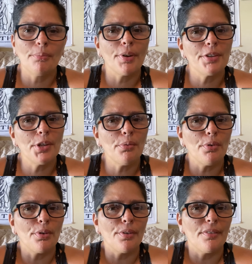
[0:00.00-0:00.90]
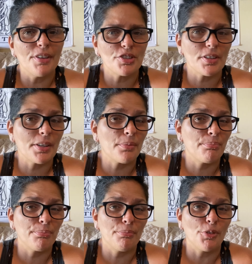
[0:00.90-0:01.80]
but you will eventually
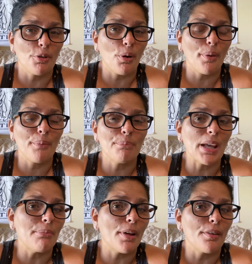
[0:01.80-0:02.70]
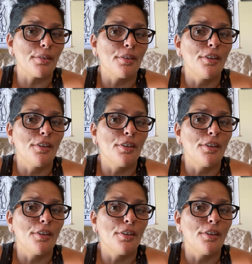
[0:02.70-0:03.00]
grow and be better